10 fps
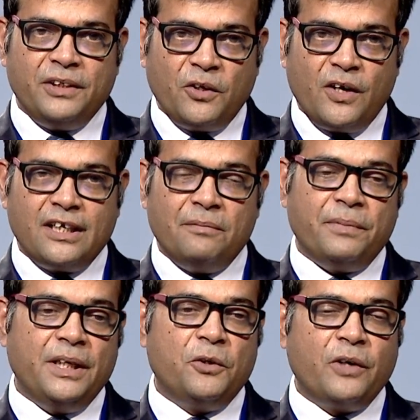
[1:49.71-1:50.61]
your
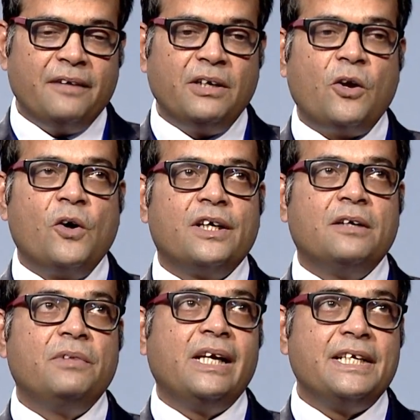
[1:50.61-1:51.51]
company to have a long
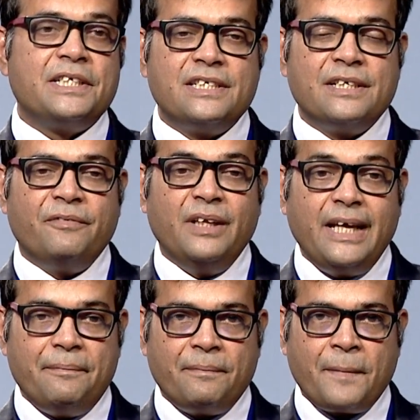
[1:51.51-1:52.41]
term relationship with
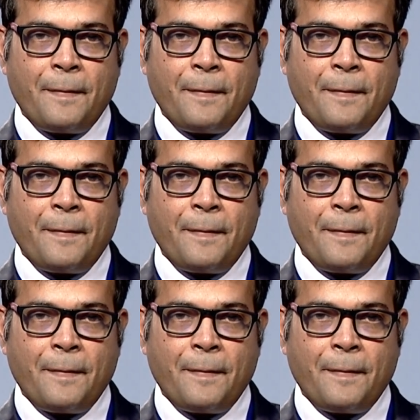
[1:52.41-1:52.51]
them.